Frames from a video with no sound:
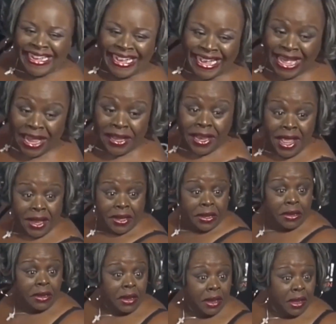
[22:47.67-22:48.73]
healing,
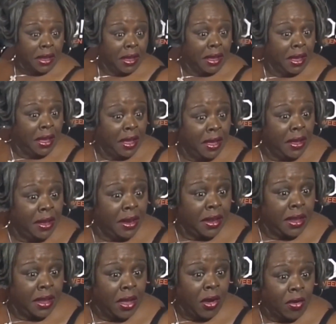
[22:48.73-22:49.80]
and most importantly,
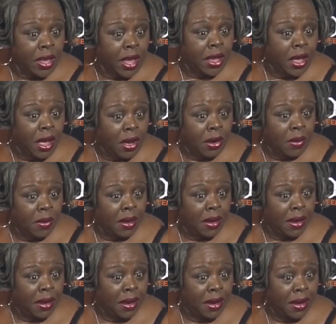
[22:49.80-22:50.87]
that her spirit
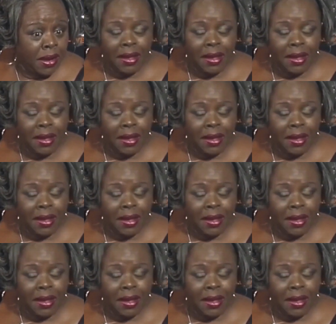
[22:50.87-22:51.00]
remained